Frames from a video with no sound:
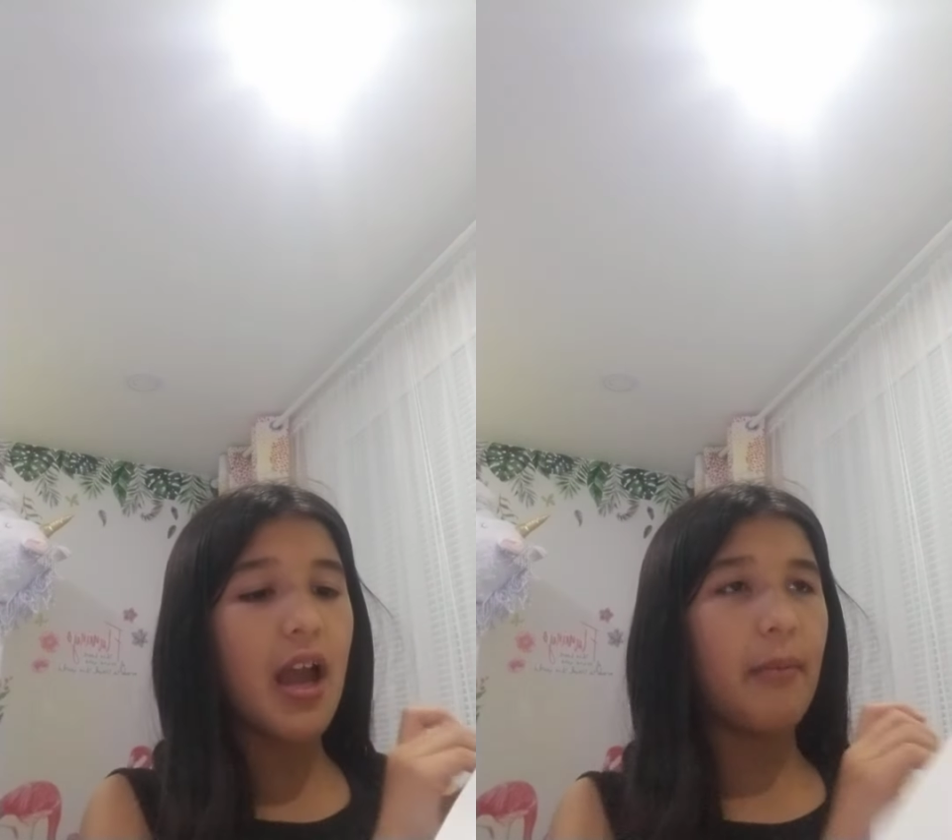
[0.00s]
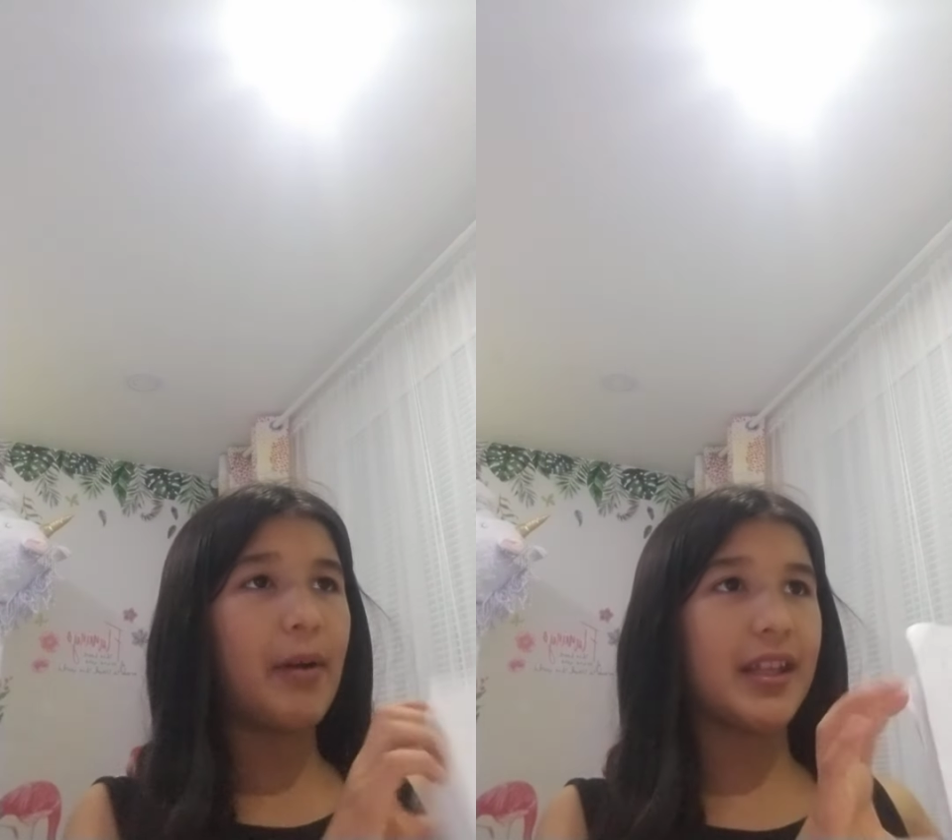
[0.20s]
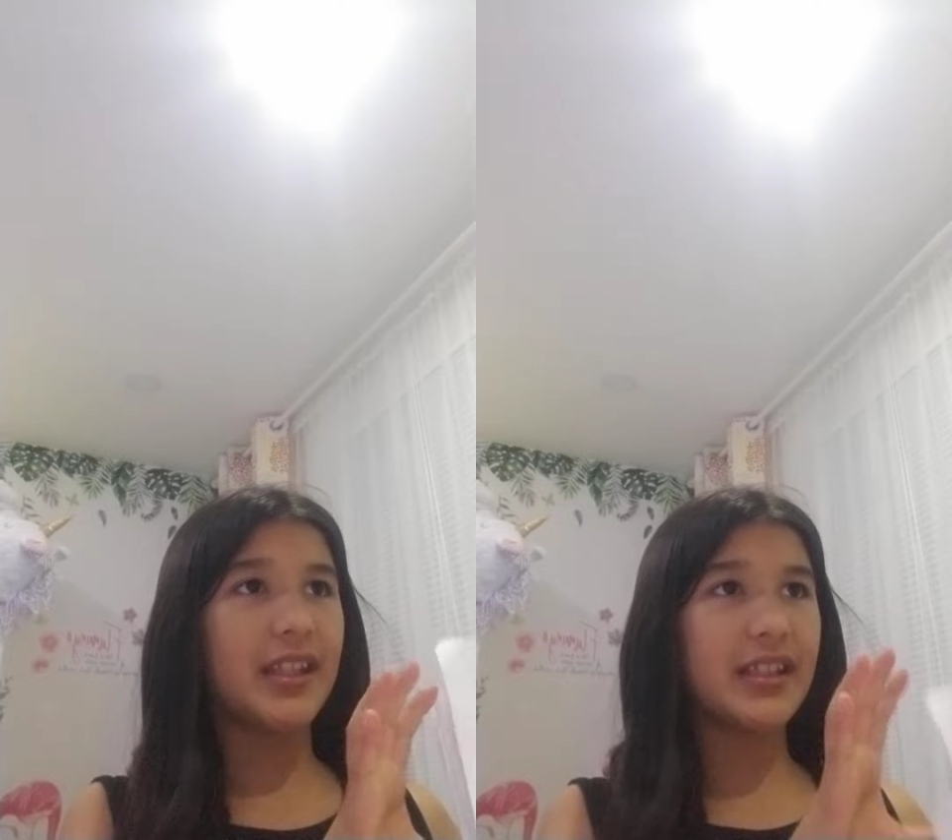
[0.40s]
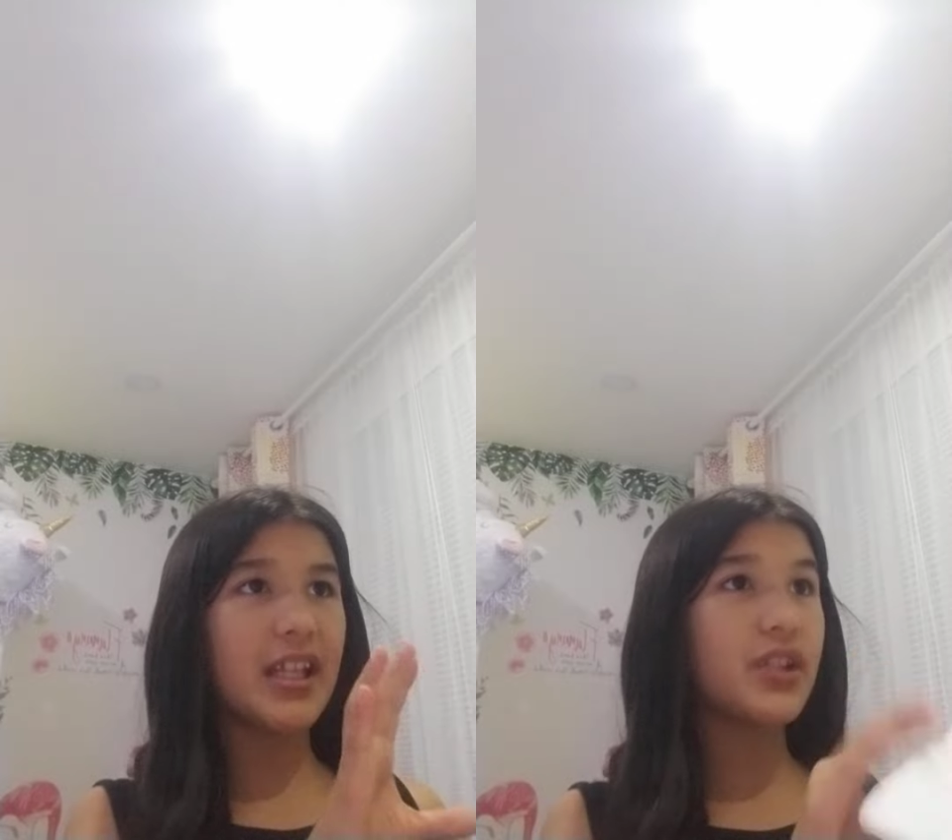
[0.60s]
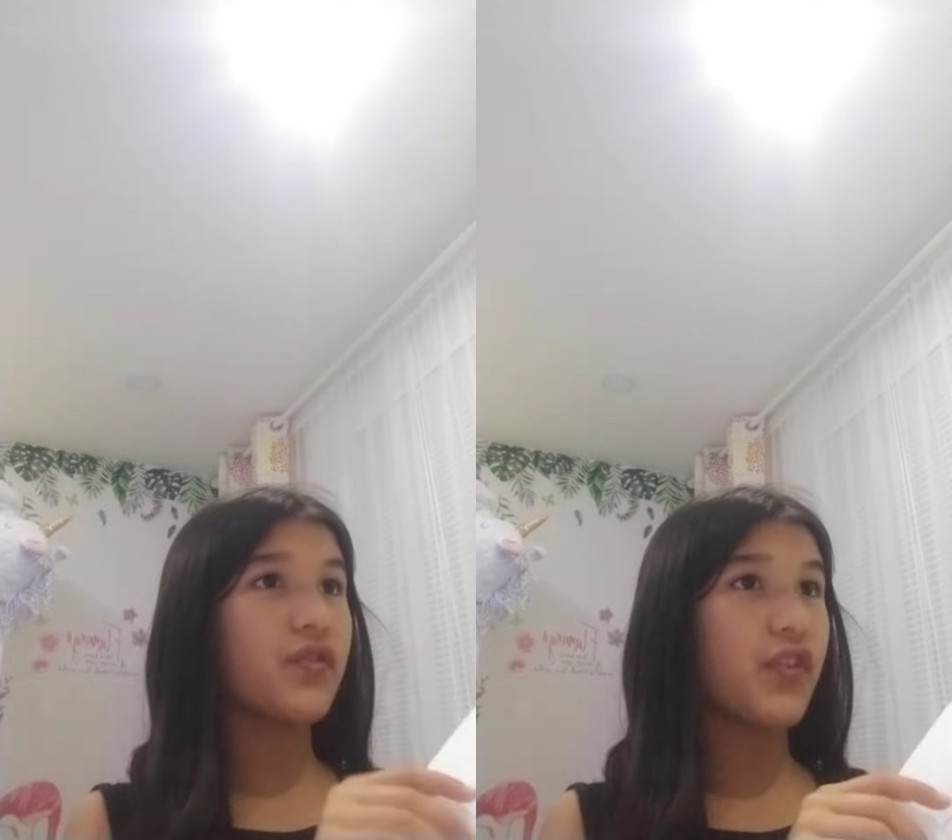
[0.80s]
But I think
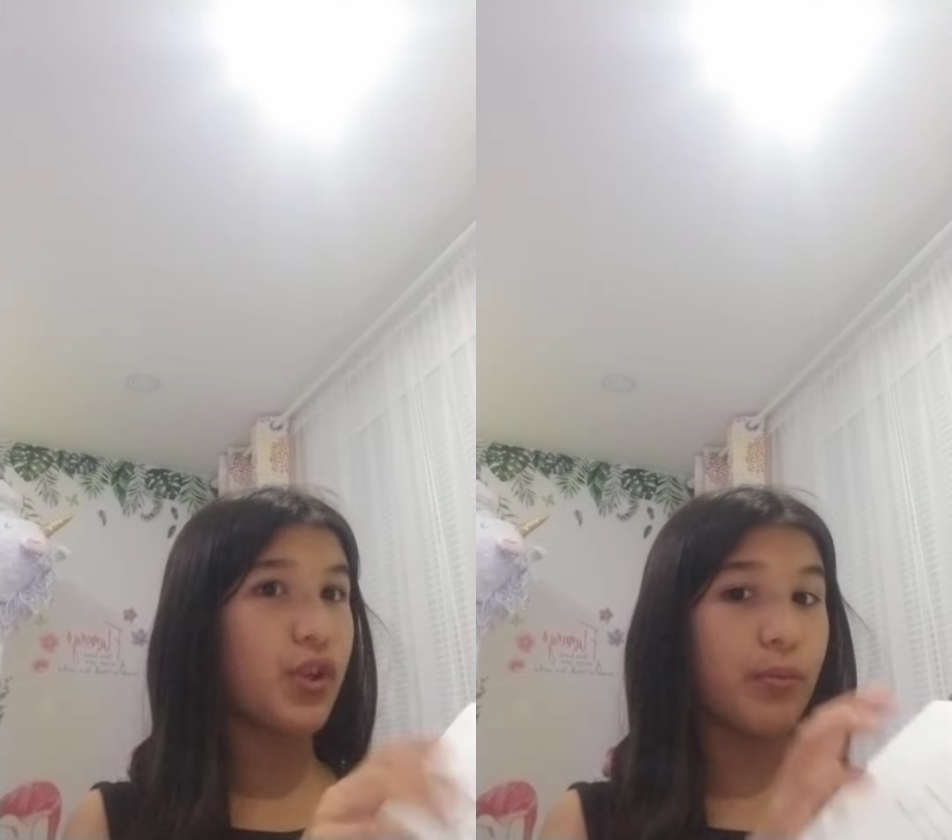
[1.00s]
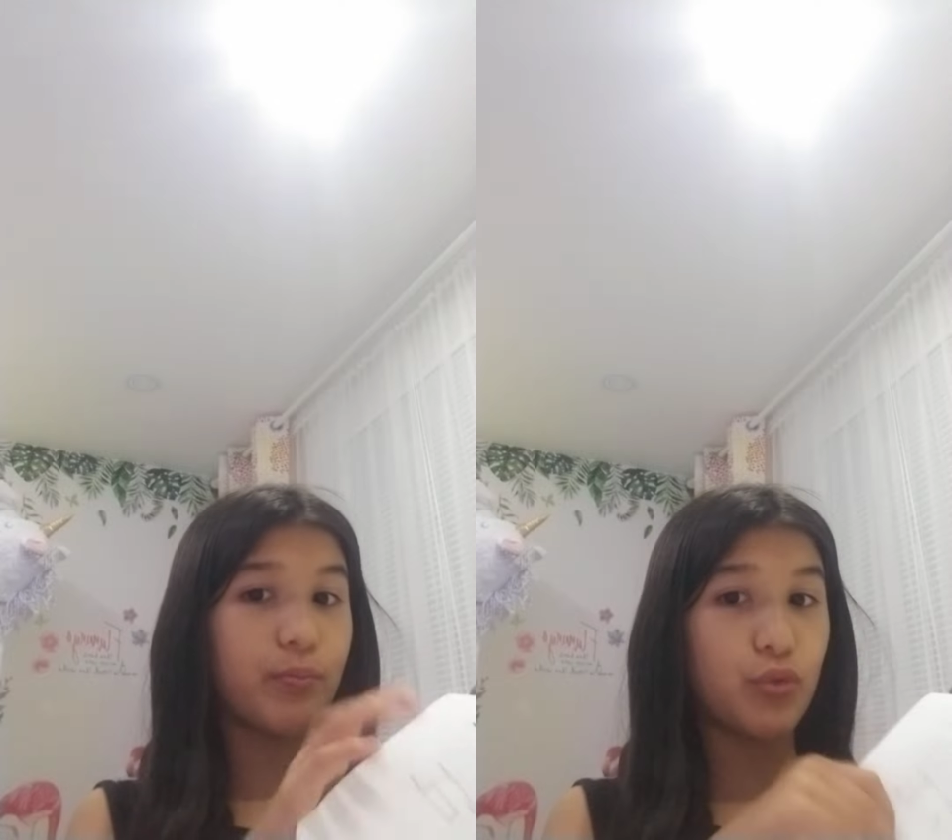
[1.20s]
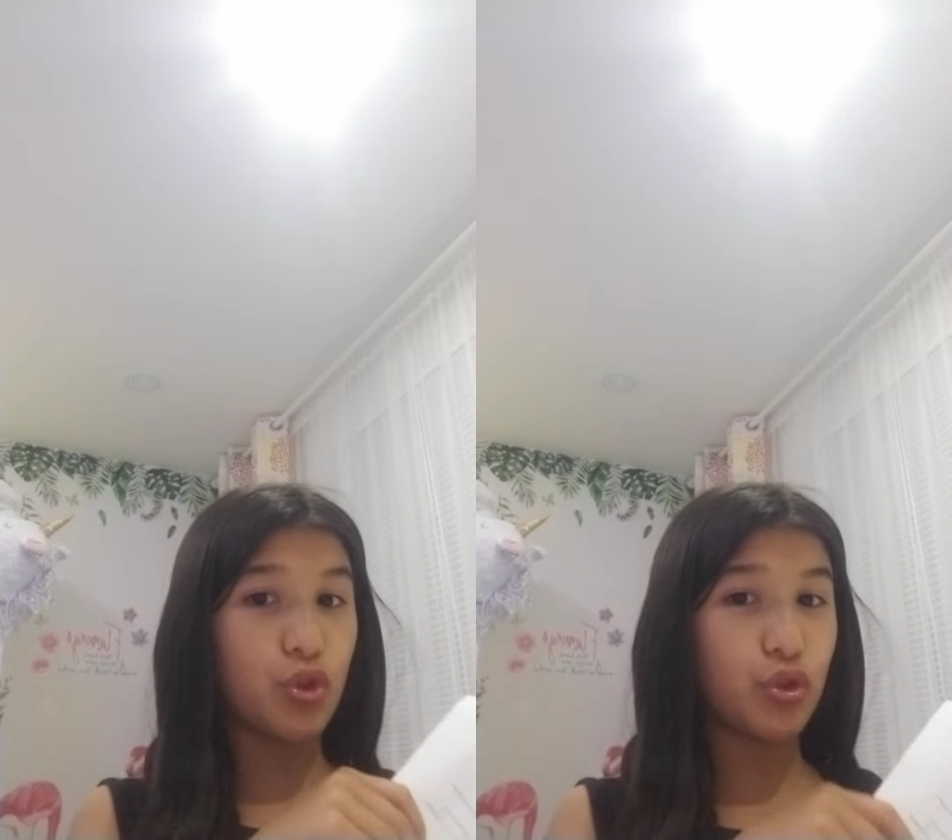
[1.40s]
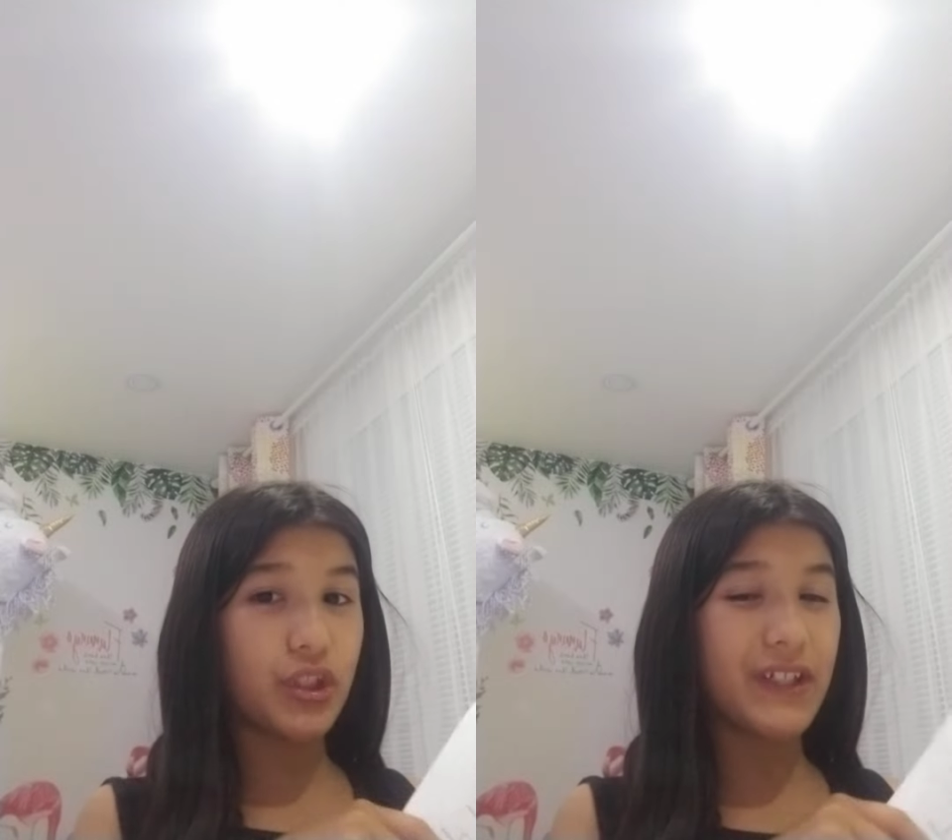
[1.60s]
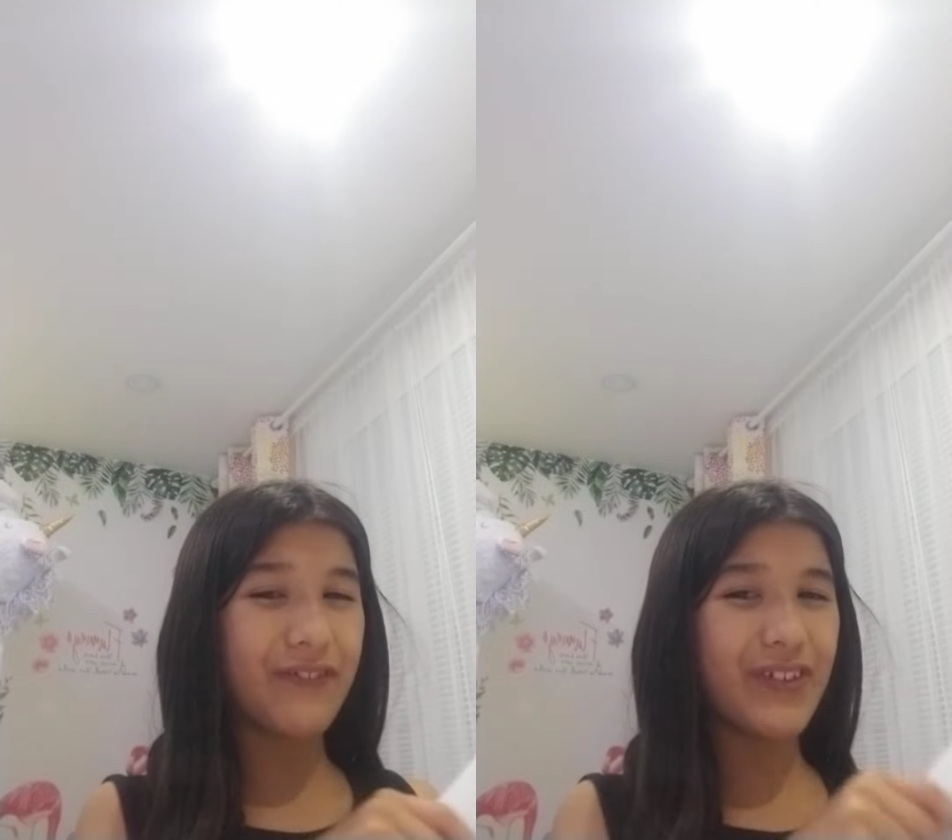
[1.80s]
that's for the
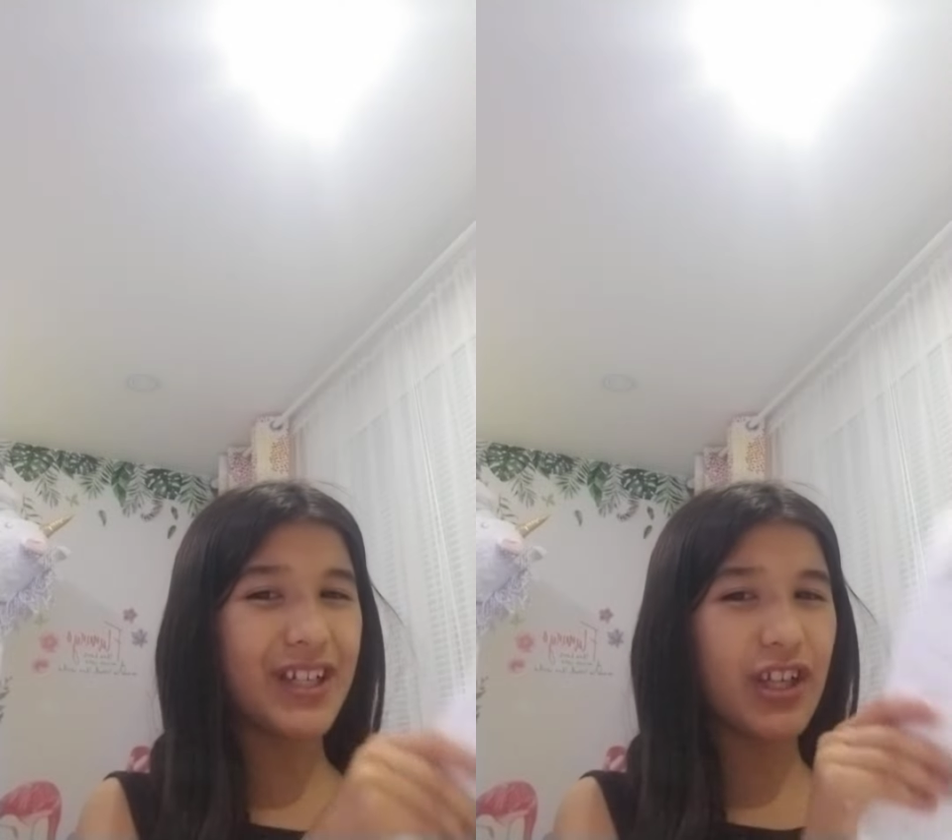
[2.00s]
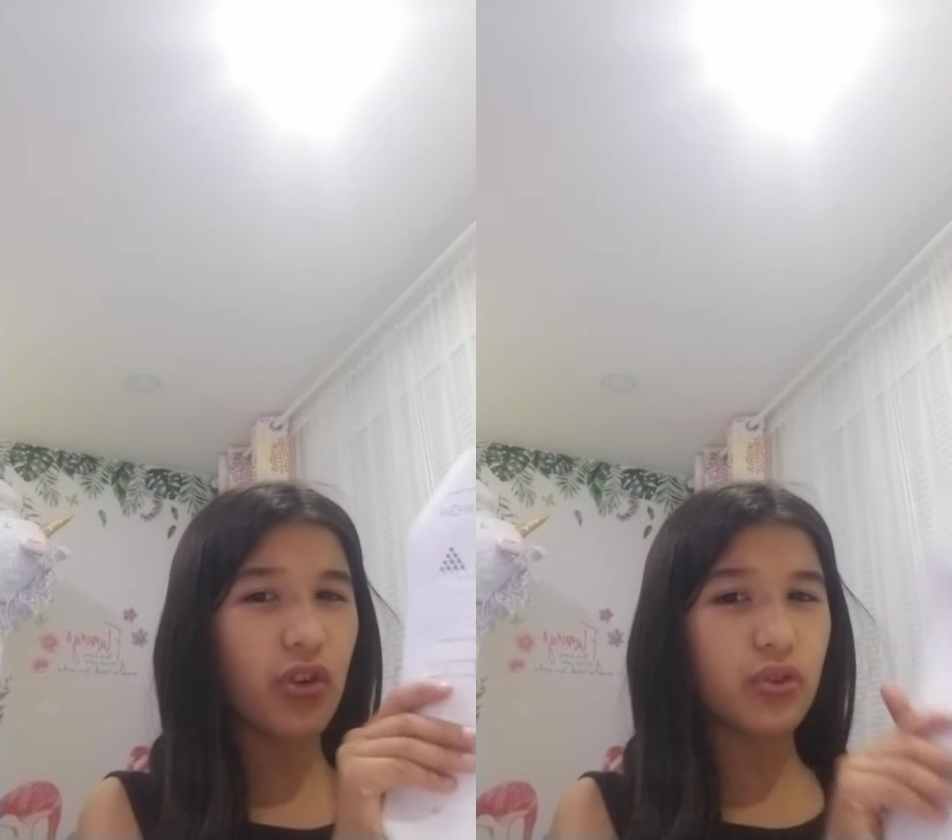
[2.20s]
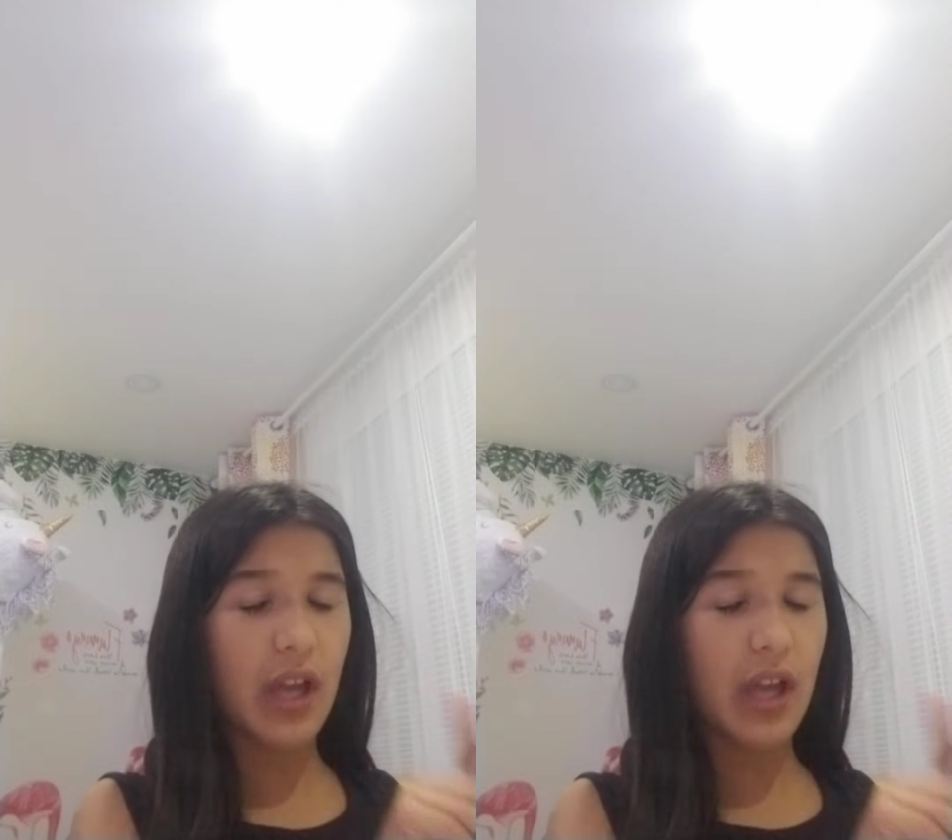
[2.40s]
music videos.